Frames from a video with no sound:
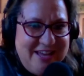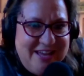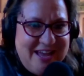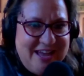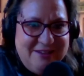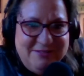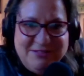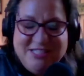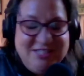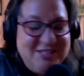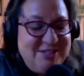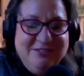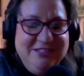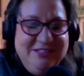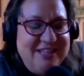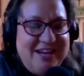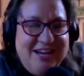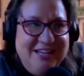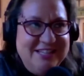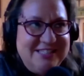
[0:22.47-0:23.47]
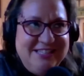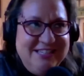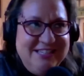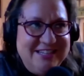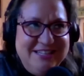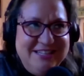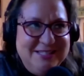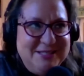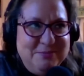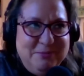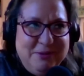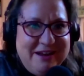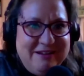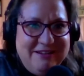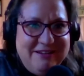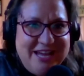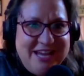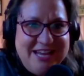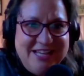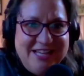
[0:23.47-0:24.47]
I was too lost in his brown
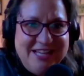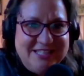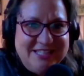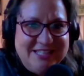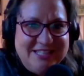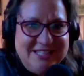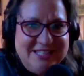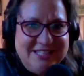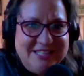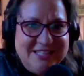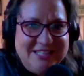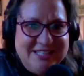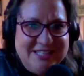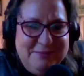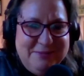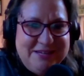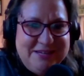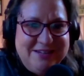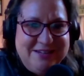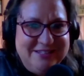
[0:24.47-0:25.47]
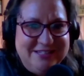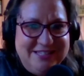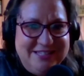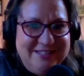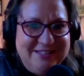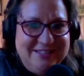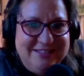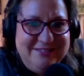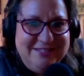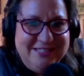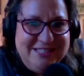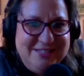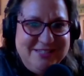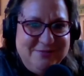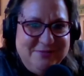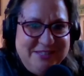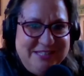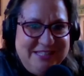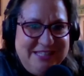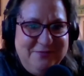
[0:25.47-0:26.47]
eyes and his woolly beard to
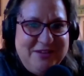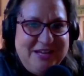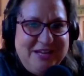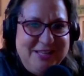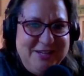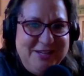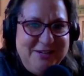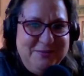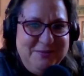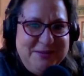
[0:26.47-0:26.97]
really follow.